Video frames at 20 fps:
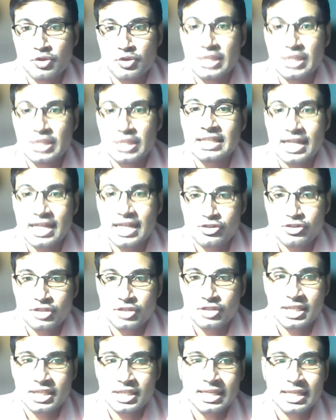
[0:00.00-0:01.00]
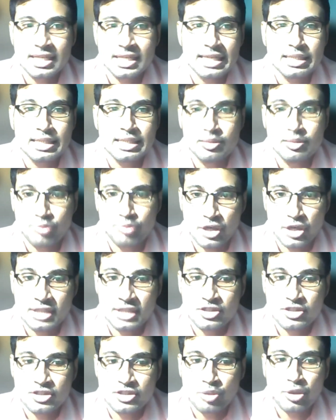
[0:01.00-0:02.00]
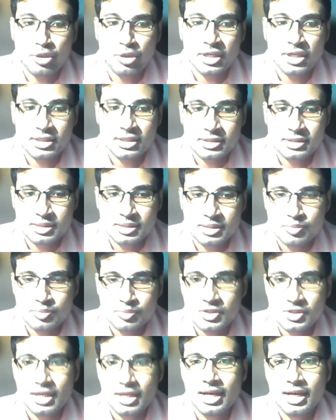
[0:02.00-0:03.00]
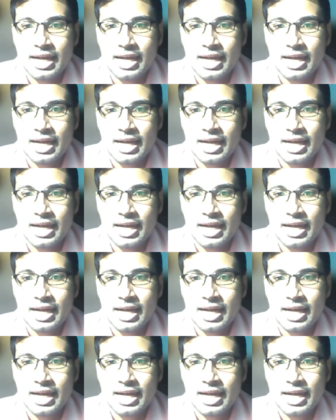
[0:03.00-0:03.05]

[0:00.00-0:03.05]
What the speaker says: internationally and in geopolitical terms.